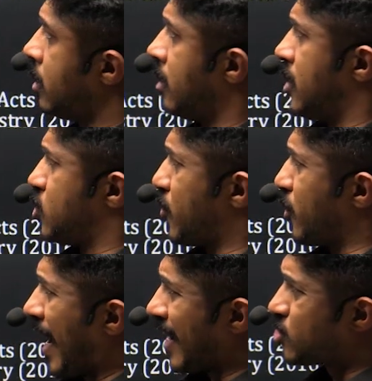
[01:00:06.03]
So if you
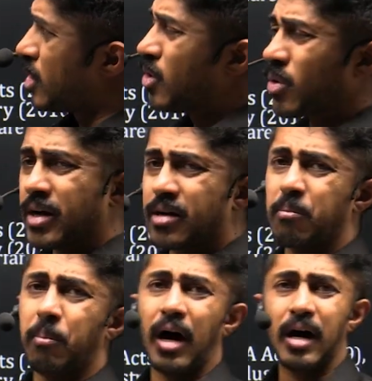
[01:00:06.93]
actually look at it,
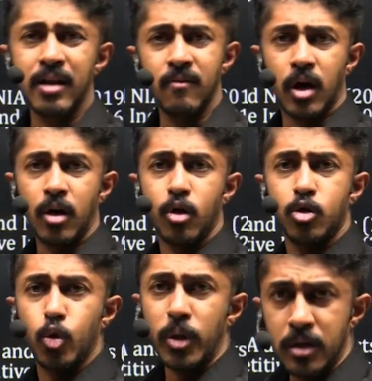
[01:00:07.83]
barring 1 or
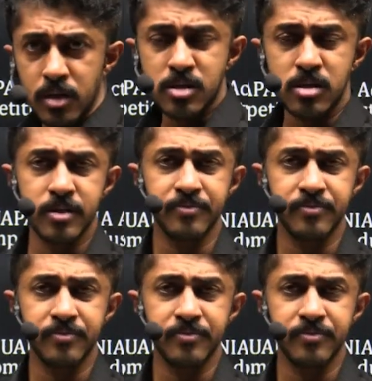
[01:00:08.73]
2 years,